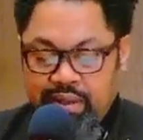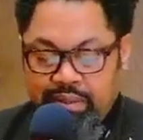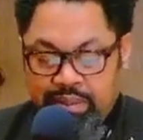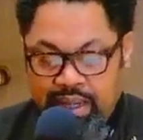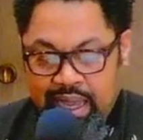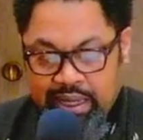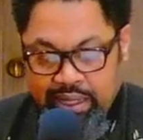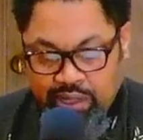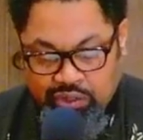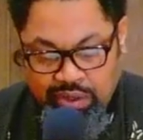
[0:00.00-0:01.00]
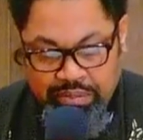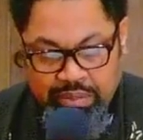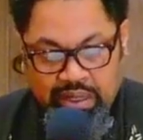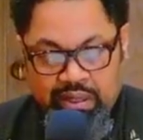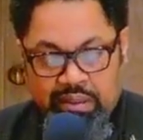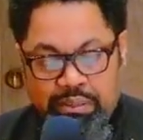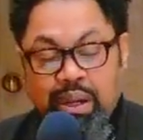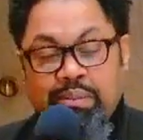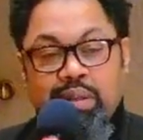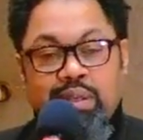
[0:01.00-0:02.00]
Black History Month,
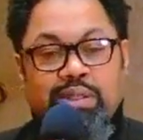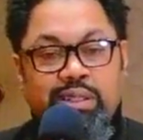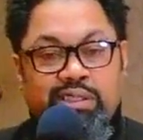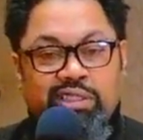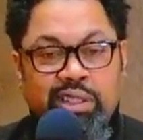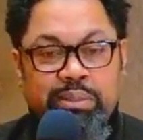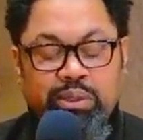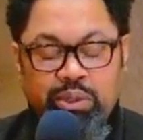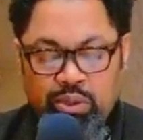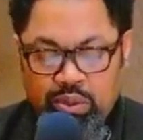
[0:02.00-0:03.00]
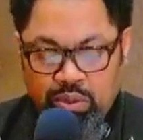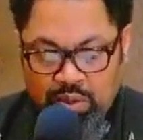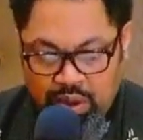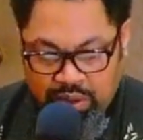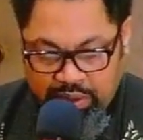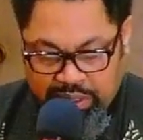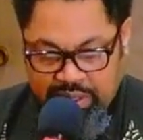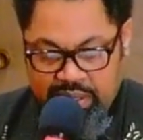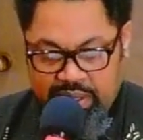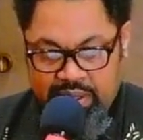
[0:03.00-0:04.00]
published his seminal work,
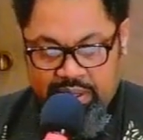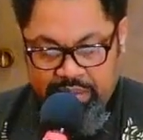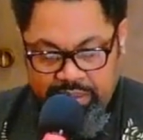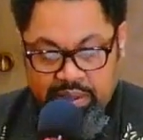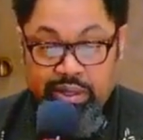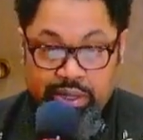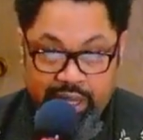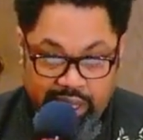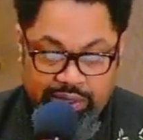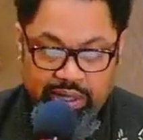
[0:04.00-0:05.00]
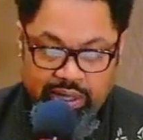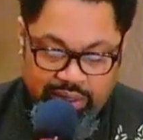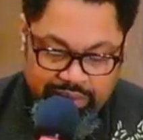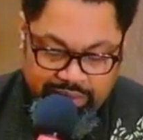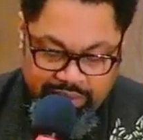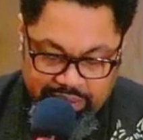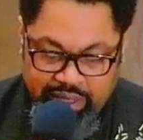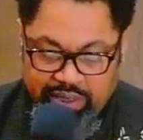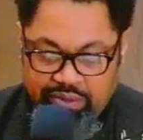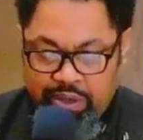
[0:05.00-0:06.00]
The Miseducation of the
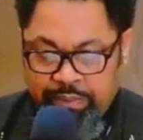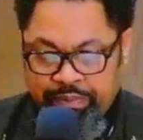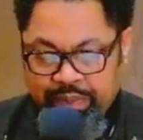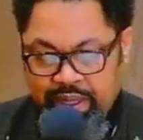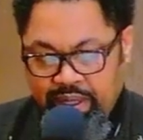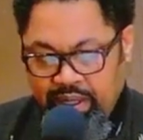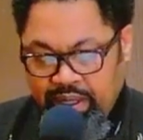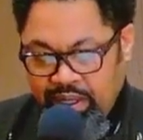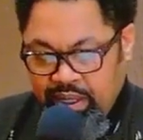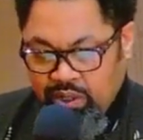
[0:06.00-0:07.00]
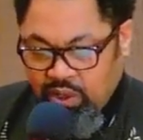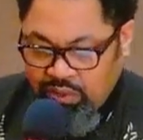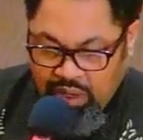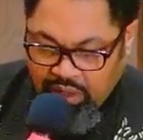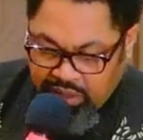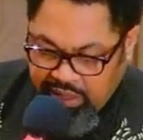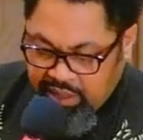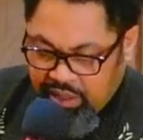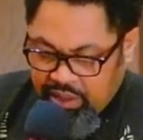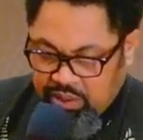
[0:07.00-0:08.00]
Negro. His overall
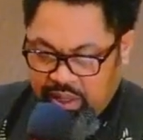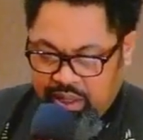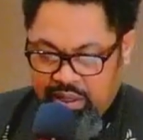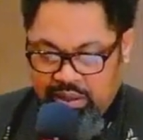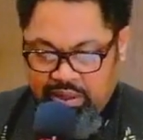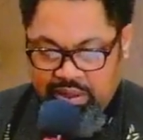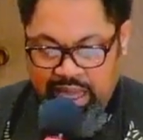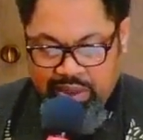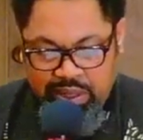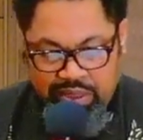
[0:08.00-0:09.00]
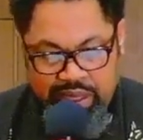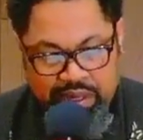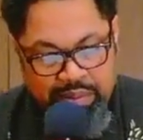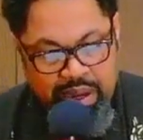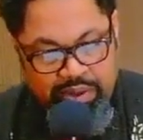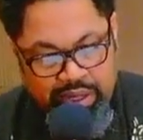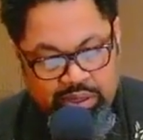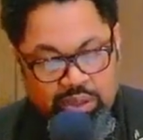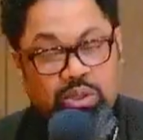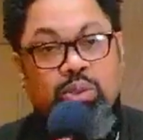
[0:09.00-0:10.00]
thesis was that within
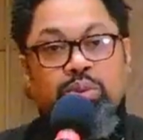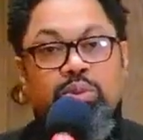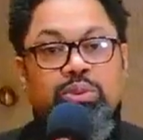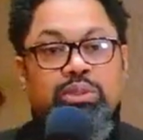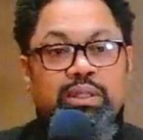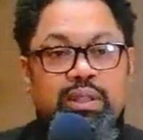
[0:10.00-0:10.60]
American schools,